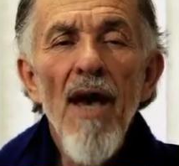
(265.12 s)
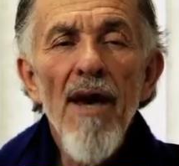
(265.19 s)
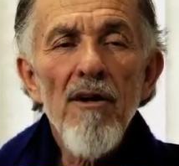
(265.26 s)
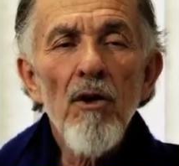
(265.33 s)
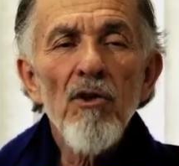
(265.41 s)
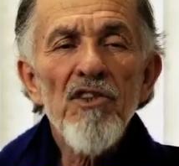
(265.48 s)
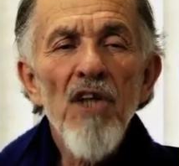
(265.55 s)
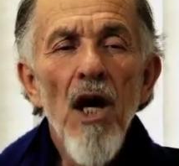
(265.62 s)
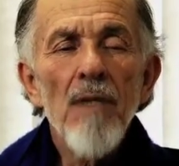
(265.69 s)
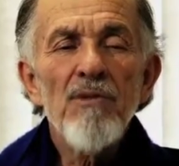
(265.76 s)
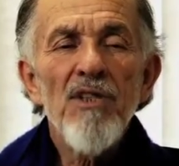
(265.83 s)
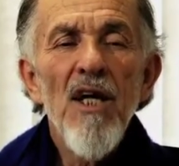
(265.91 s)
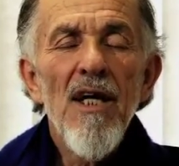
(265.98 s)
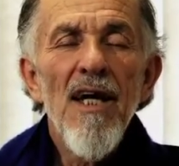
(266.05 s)
at all
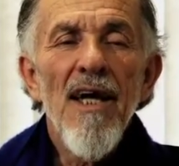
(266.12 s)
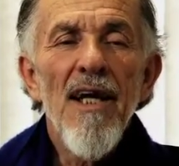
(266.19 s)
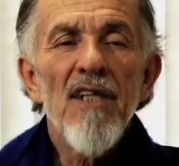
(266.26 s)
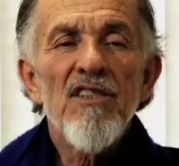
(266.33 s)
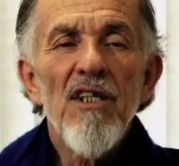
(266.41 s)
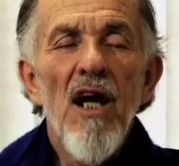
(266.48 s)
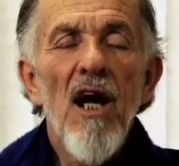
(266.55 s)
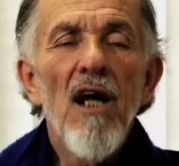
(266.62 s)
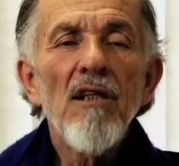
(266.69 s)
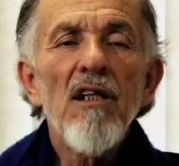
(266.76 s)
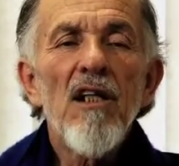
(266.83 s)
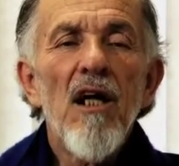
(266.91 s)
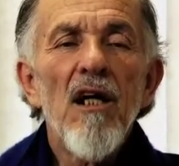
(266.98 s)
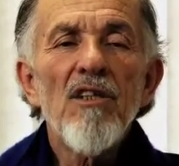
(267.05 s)
times, and it's an
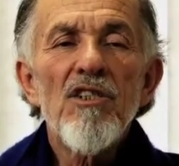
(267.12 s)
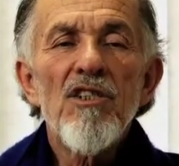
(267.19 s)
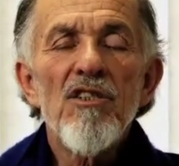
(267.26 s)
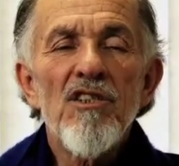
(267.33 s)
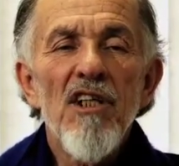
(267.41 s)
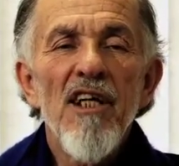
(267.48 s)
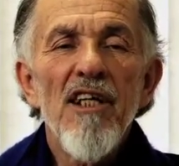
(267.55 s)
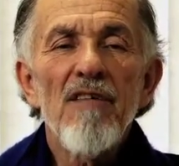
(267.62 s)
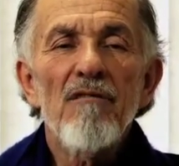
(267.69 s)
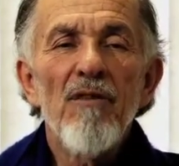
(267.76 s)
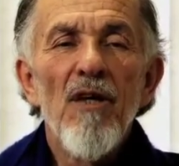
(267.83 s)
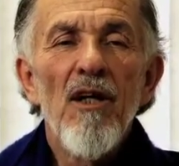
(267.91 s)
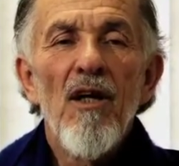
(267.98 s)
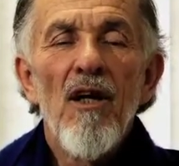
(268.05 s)
unconscious kind
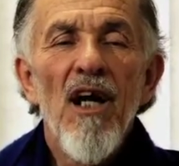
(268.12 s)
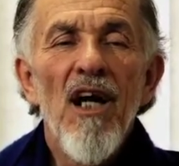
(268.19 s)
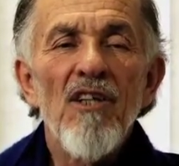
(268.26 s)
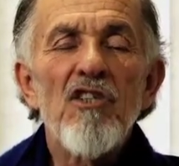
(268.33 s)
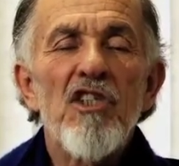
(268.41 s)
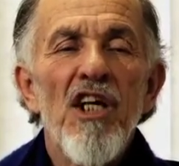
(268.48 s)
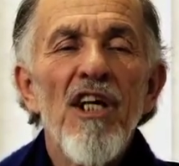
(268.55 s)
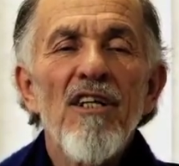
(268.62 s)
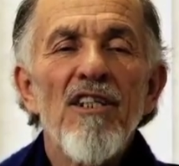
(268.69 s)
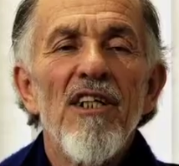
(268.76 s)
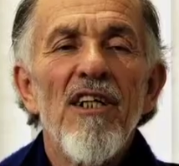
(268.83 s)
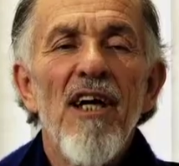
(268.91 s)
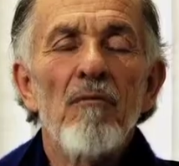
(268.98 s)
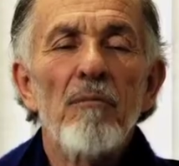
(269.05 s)
of
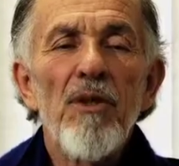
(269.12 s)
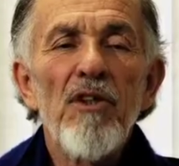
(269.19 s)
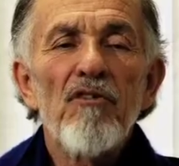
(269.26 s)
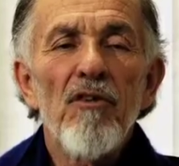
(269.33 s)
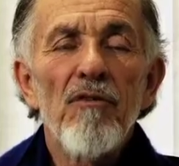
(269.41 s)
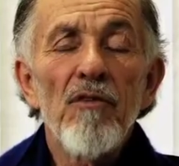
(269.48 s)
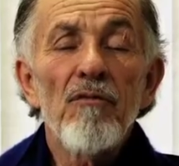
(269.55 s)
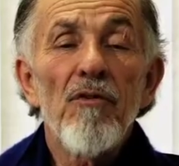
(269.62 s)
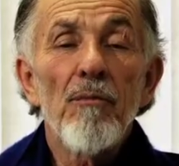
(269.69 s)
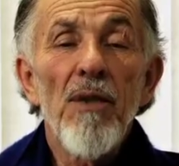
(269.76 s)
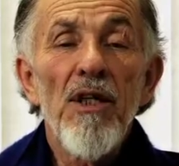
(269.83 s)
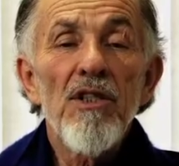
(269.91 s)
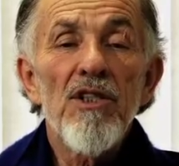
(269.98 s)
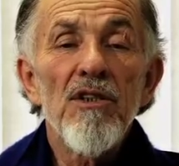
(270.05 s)
agenda and piece of
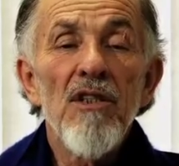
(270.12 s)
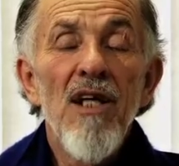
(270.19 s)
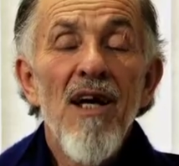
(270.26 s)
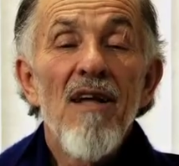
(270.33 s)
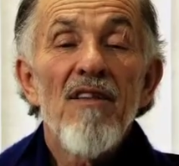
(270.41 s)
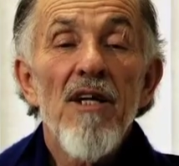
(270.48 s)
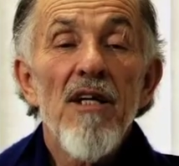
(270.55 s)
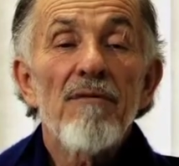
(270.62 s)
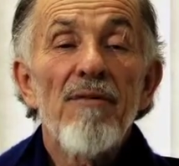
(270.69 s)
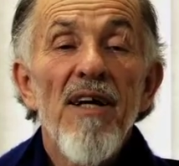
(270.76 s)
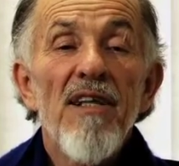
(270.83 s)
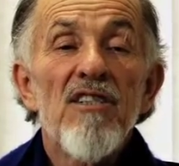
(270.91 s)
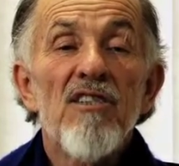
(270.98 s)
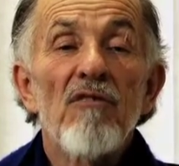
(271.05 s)
information that
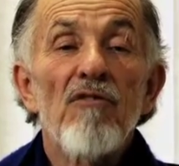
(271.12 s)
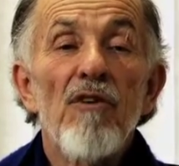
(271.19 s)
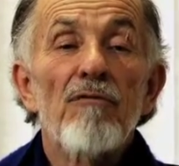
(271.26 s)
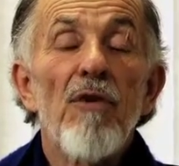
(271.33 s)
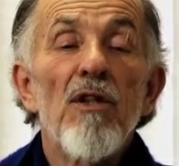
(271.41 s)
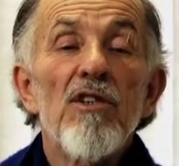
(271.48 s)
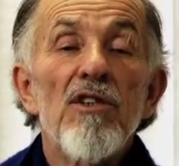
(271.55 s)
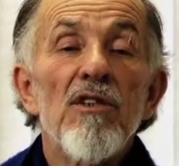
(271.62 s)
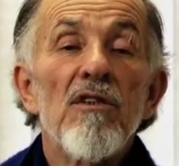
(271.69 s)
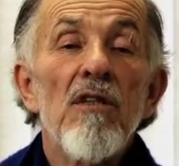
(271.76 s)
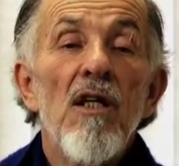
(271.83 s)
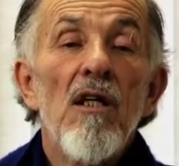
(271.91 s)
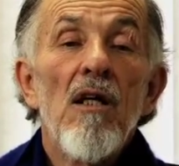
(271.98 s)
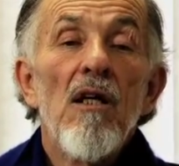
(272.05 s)
affects the
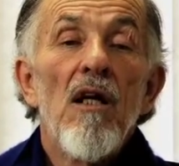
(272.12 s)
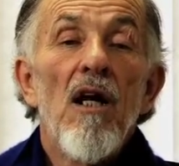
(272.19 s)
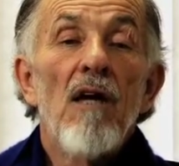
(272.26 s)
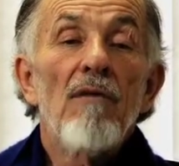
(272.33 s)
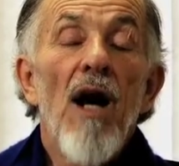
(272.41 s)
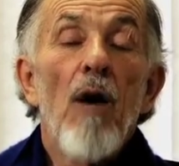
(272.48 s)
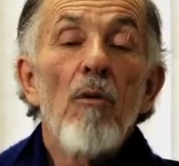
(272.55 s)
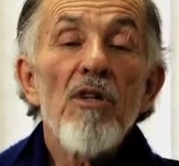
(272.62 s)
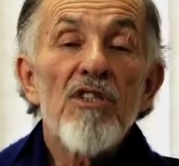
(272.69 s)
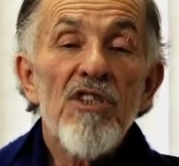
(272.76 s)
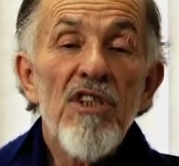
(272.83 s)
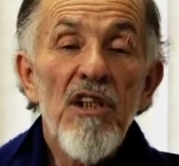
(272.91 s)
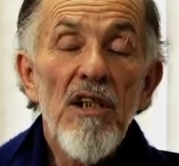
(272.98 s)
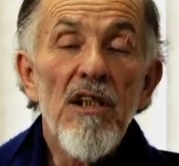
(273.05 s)
function of how we
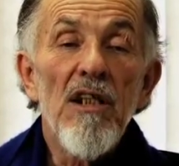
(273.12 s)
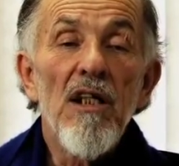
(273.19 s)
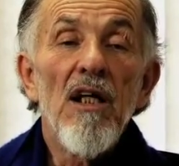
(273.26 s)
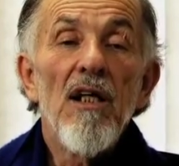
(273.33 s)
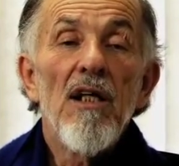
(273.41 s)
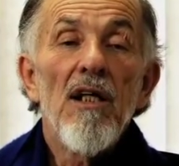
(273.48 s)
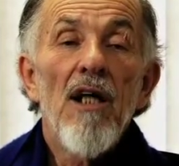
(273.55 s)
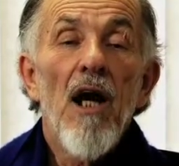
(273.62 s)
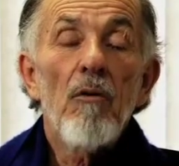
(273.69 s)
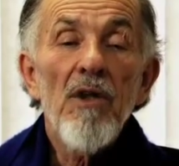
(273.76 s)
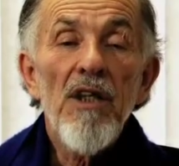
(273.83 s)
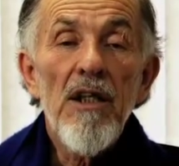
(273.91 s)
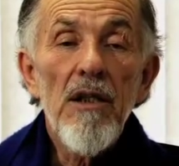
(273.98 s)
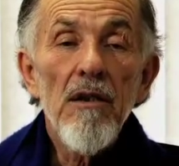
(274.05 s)
see, how
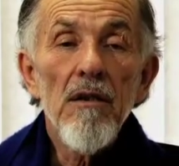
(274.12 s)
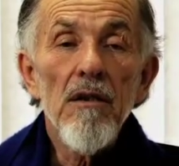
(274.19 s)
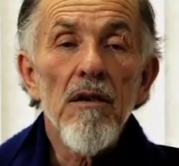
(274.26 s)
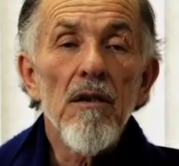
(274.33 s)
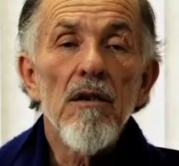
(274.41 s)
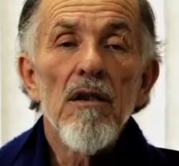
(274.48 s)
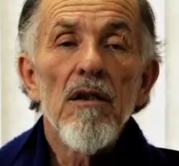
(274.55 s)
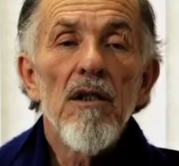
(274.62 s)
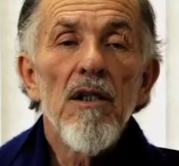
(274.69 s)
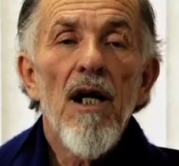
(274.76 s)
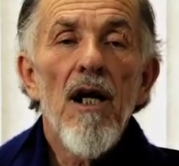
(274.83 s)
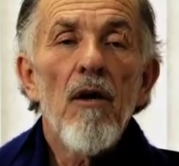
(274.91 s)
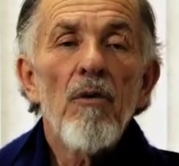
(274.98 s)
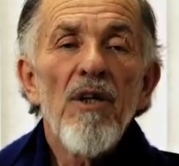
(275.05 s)
we hear,
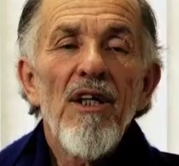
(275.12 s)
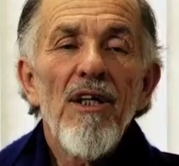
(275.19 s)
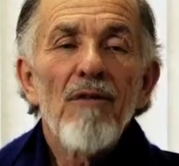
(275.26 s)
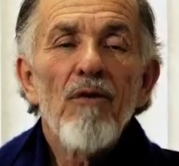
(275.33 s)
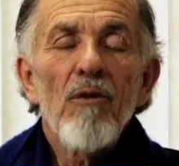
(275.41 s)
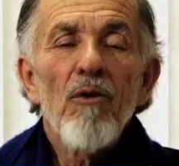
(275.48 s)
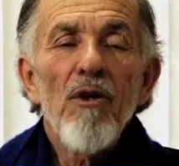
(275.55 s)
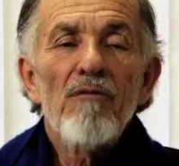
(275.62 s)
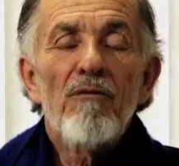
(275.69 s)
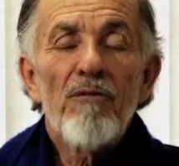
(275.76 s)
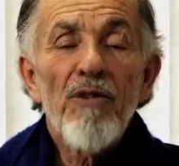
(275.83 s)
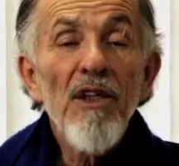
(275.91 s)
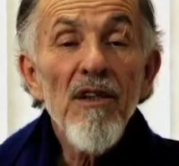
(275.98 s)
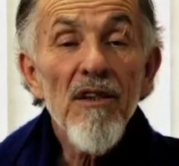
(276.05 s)
what we
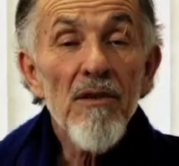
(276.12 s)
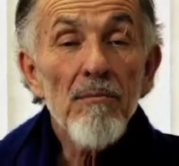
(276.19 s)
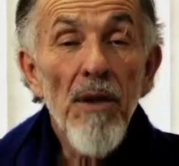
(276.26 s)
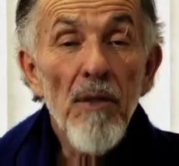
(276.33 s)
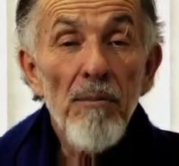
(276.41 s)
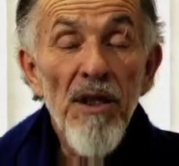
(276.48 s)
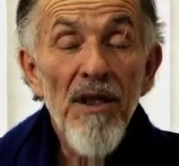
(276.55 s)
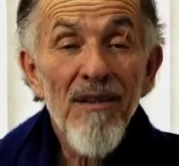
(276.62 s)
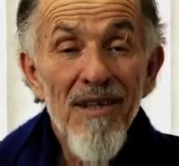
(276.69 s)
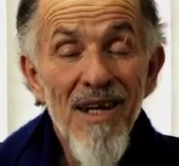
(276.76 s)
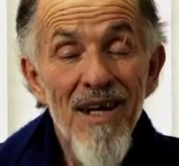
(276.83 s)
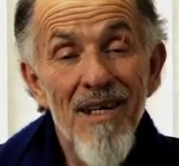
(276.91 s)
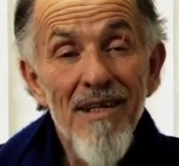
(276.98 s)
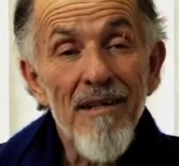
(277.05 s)
feel about being
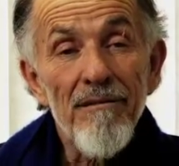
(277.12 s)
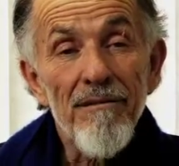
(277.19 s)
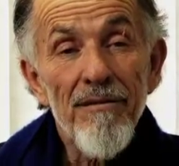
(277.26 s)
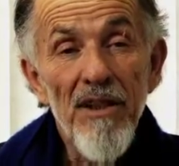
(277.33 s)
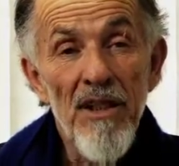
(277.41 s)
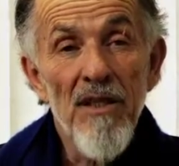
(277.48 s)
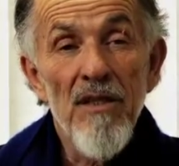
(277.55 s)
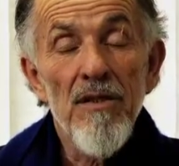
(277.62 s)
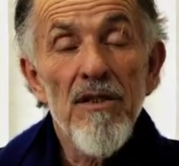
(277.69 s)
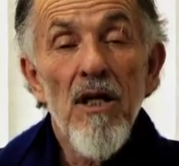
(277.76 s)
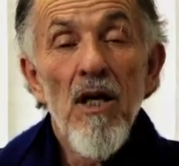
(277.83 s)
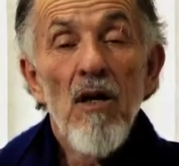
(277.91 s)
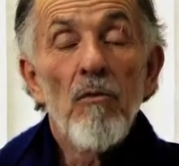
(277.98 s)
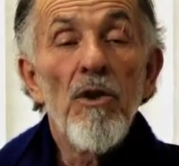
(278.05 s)
alive is.